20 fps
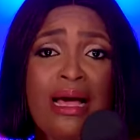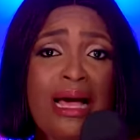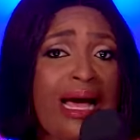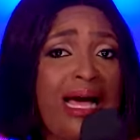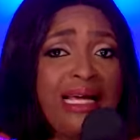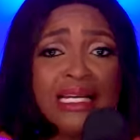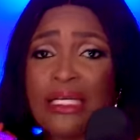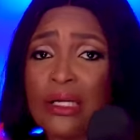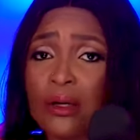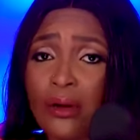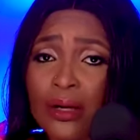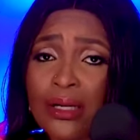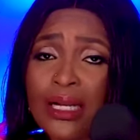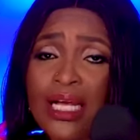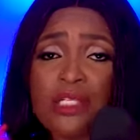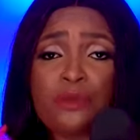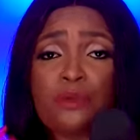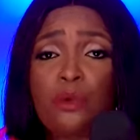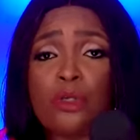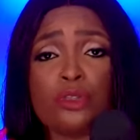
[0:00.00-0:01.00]
And the
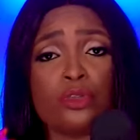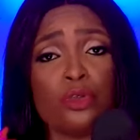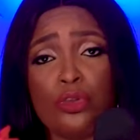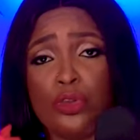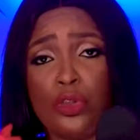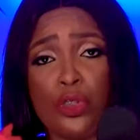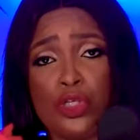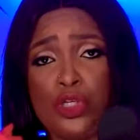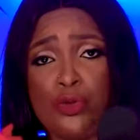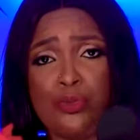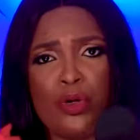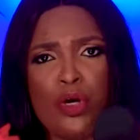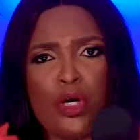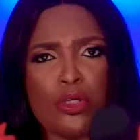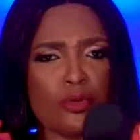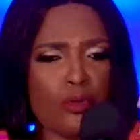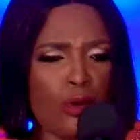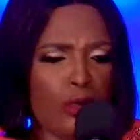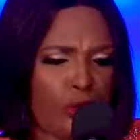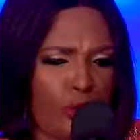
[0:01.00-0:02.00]
callers will also judge you because
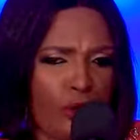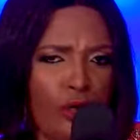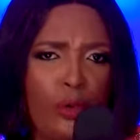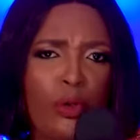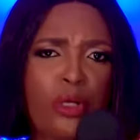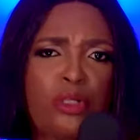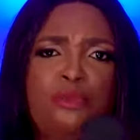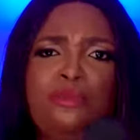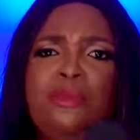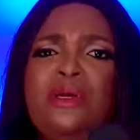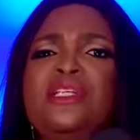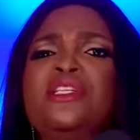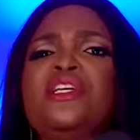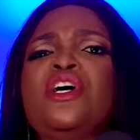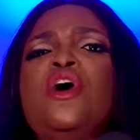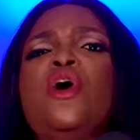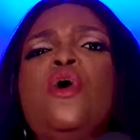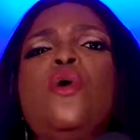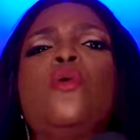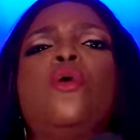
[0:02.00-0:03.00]
we want to know
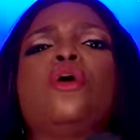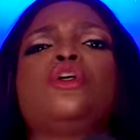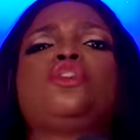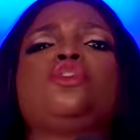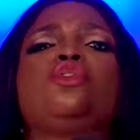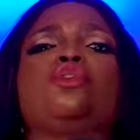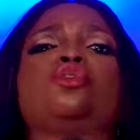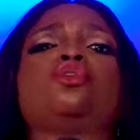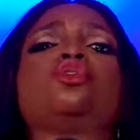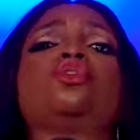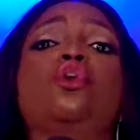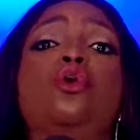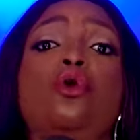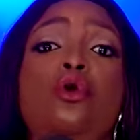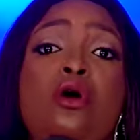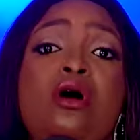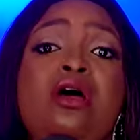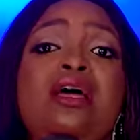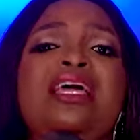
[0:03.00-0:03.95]
what you saw.